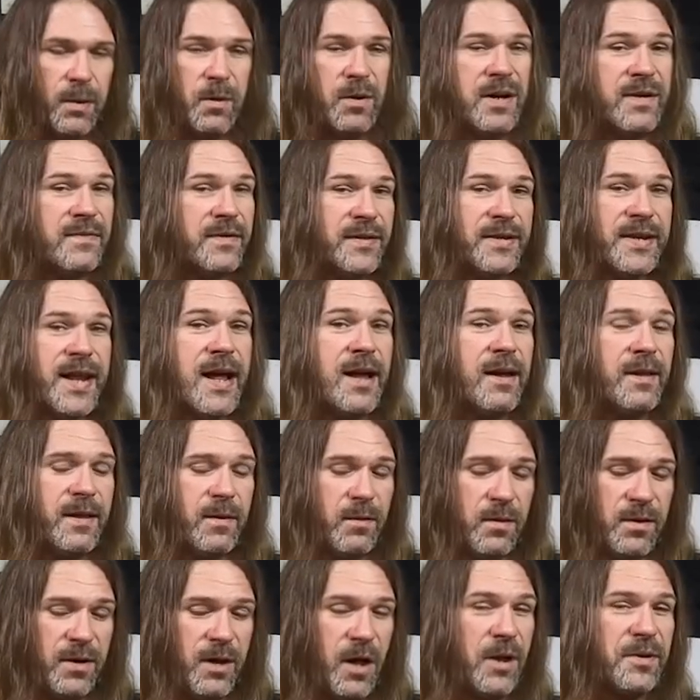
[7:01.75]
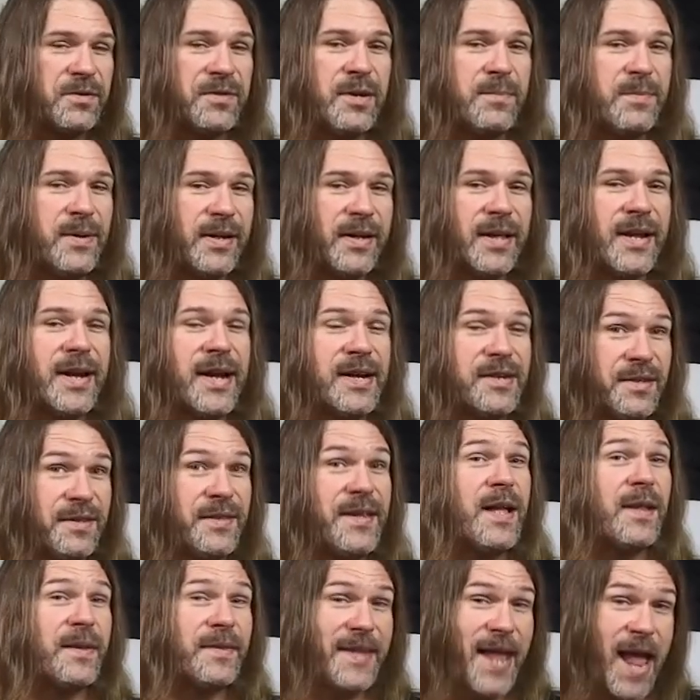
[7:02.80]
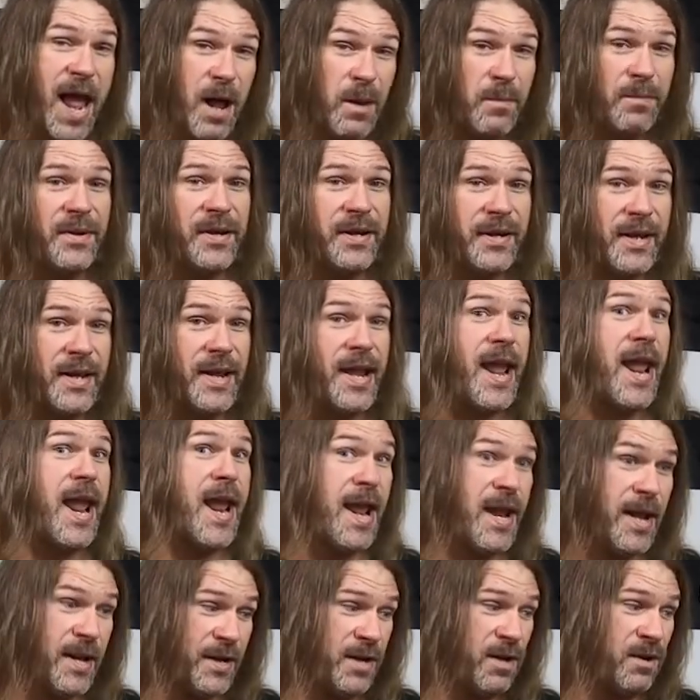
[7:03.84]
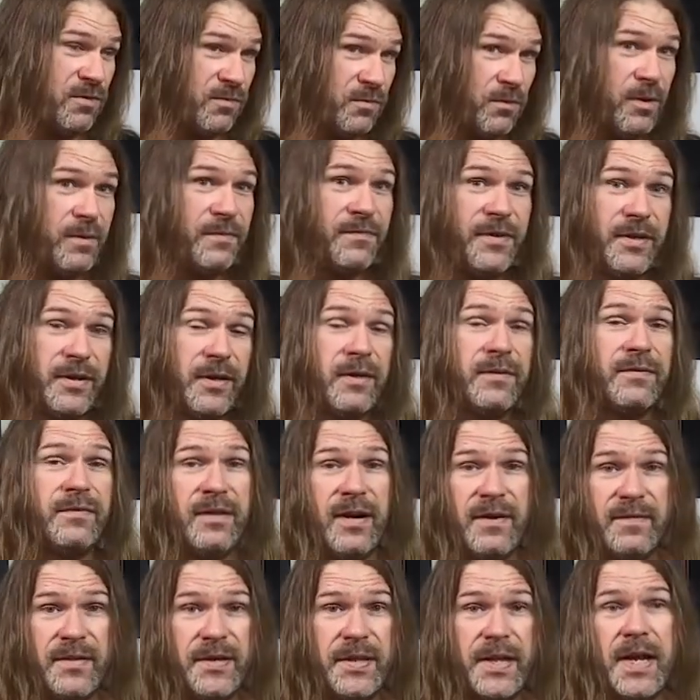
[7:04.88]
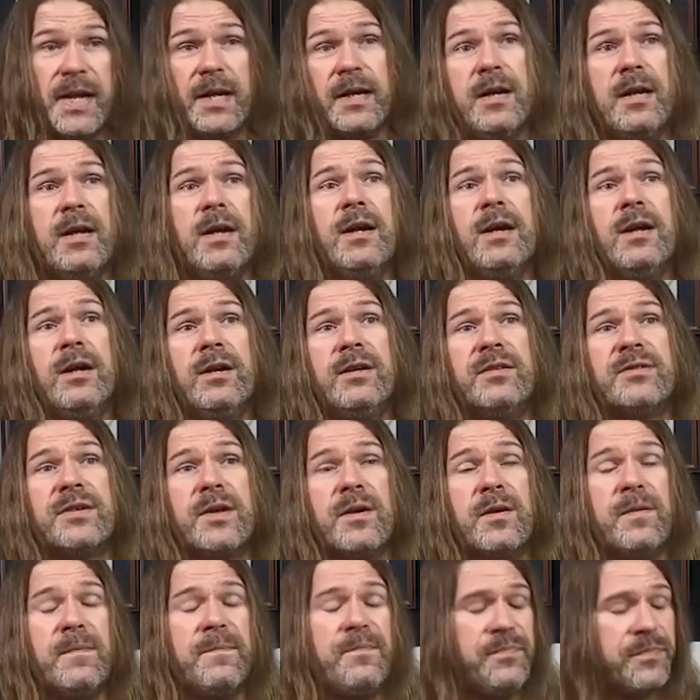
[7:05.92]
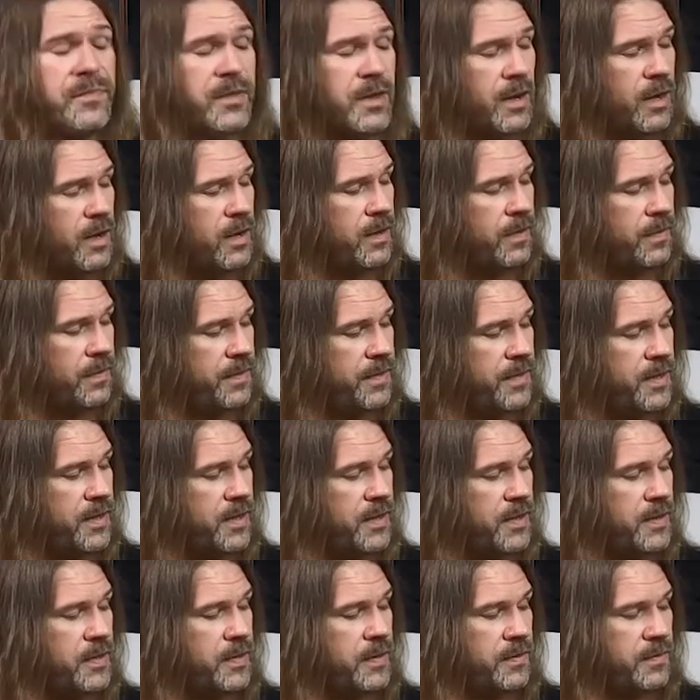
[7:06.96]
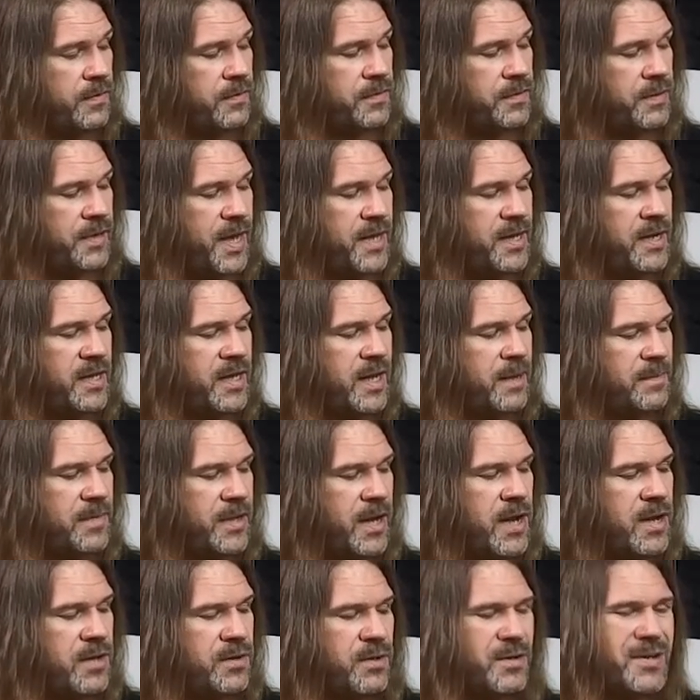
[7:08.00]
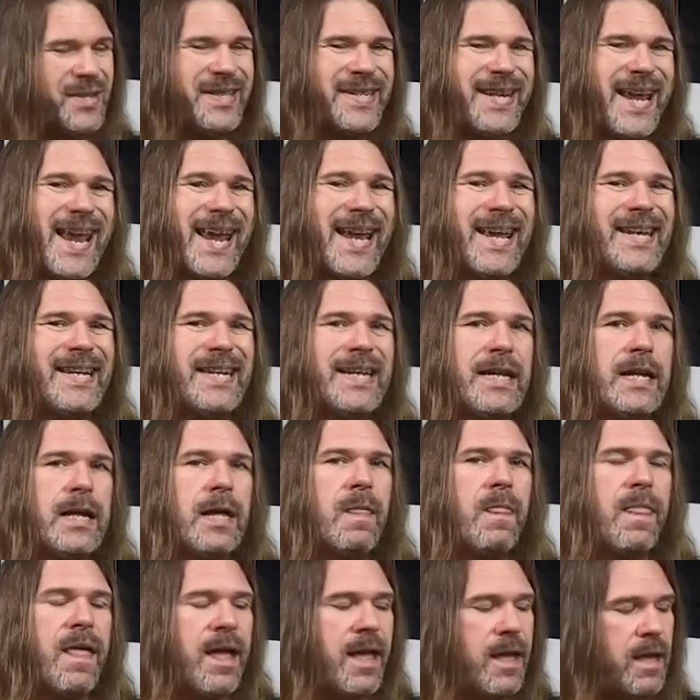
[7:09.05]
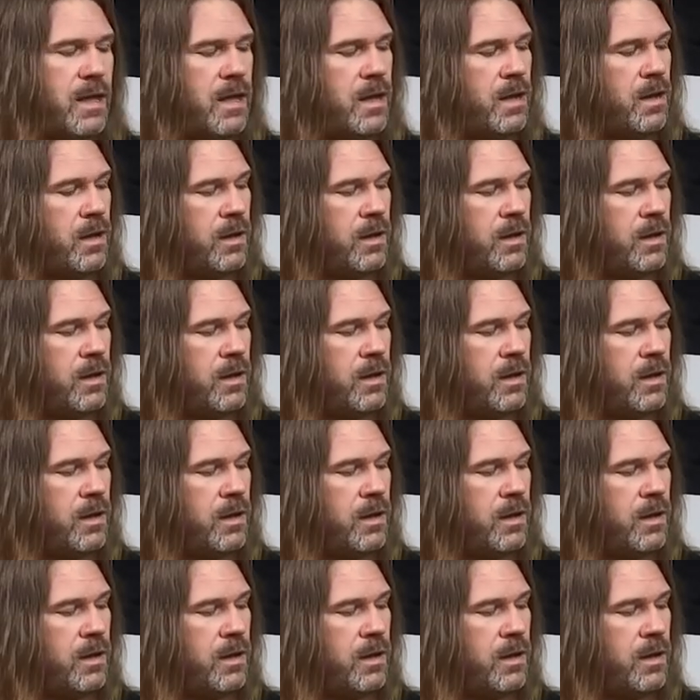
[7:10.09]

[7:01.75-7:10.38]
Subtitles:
won't even they won't alternate pick like I did. They'll down pick it and use one finger for everything. So getting them to understand that